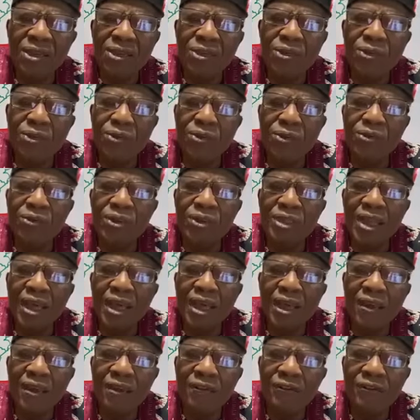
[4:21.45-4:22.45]
to
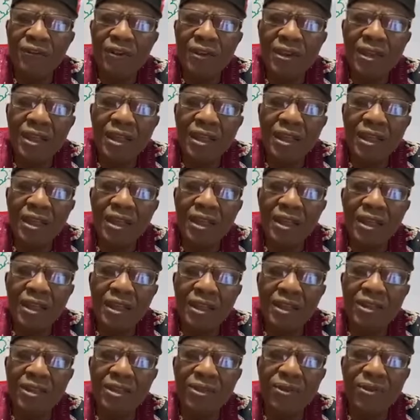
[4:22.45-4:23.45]
serve
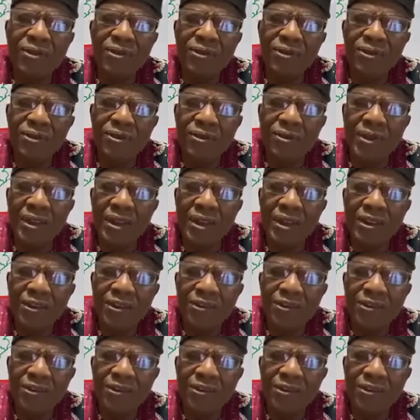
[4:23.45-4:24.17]
his country